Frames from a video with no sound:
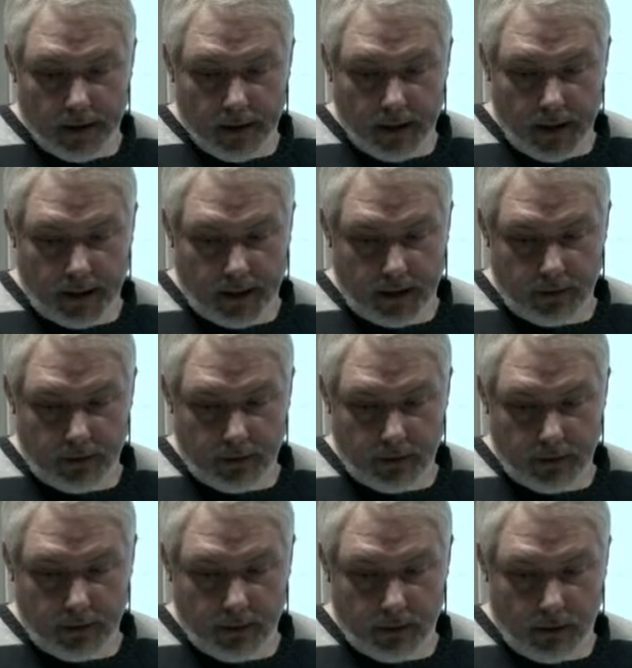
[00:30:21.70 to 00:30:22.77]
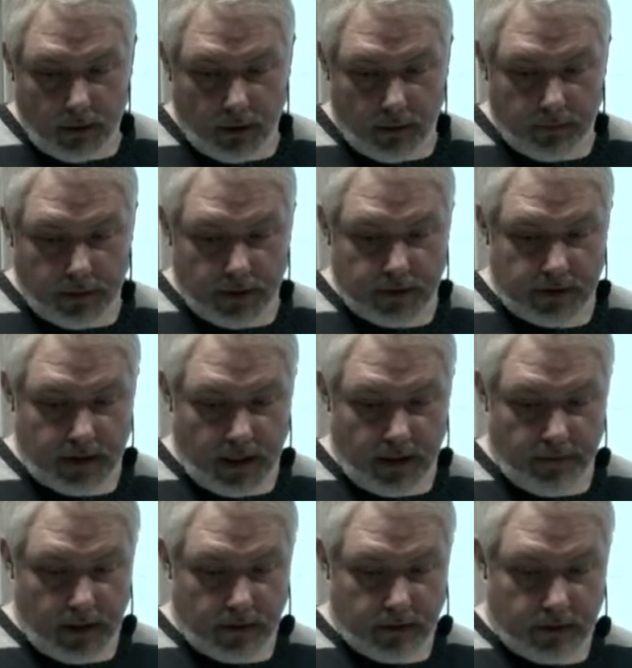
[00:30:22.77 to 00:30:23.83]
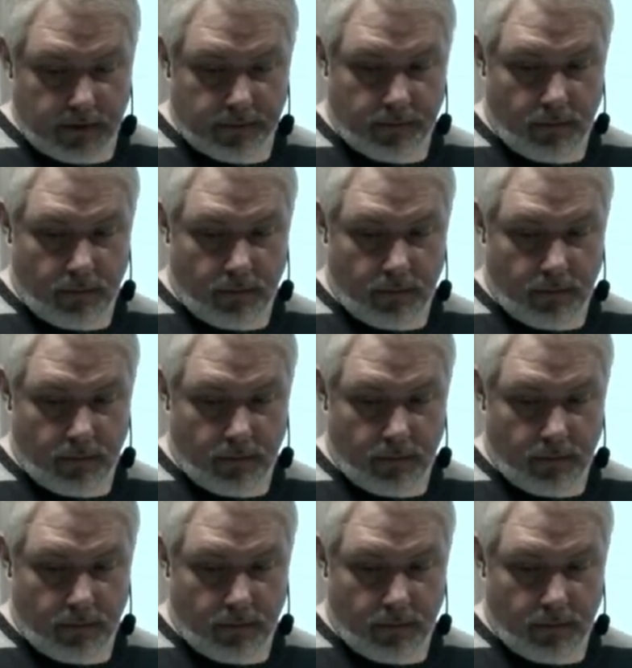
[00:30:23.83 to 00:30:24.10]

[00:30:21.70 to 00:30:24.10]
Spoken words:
I can do all of these savings.